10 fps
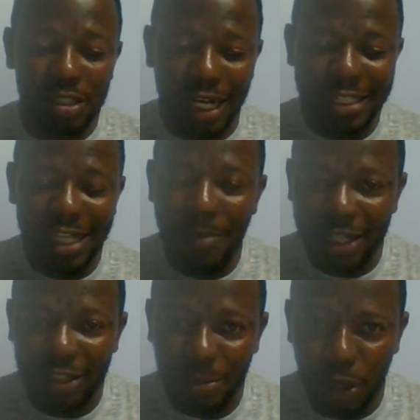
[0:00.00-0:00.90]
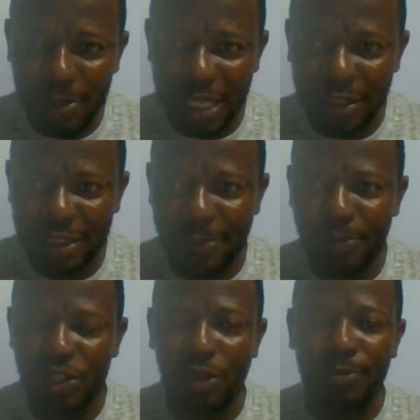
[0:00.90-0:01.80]
So let's get back to the bubbles and the
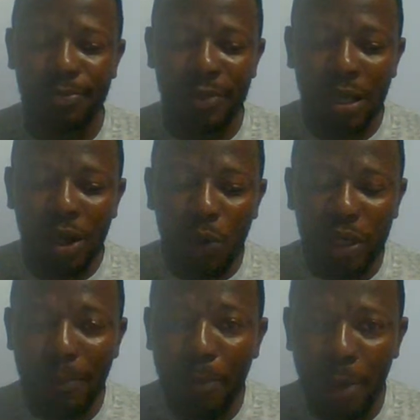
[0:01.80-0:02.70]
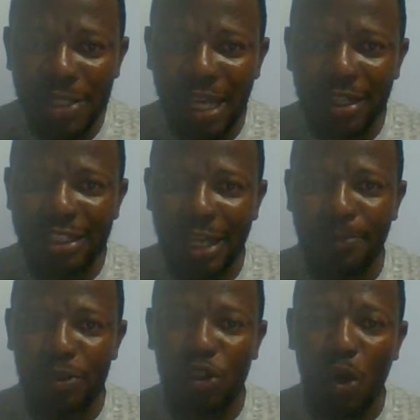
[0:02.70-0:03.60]
temperature. With the bubbles and the
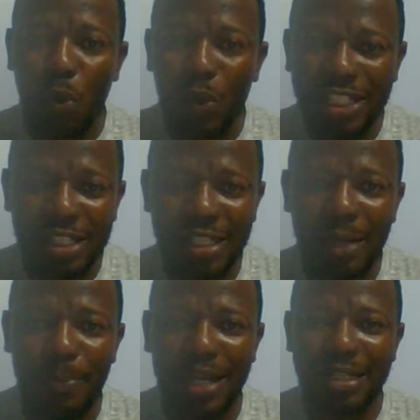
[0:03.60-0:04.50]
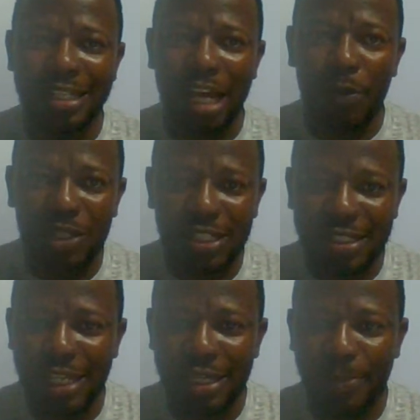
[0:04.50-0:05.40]
temperature, which is the dependent and which
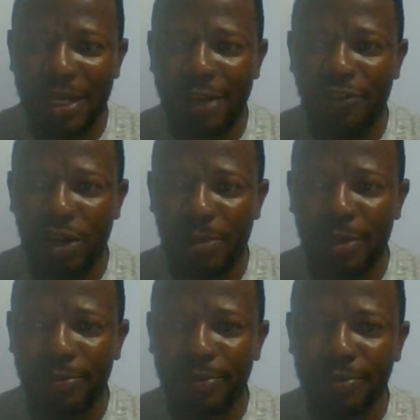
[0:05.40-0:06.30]
is the independent variable?